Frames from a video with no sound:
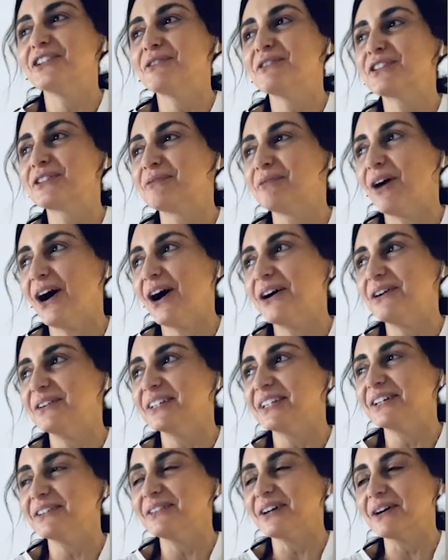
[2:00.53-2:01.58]
Your smile
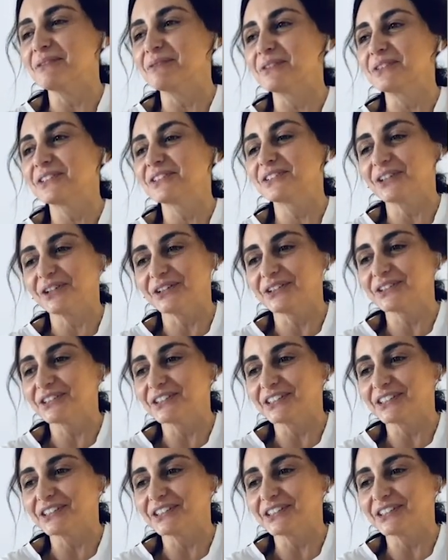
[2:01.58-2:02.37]
when I won was so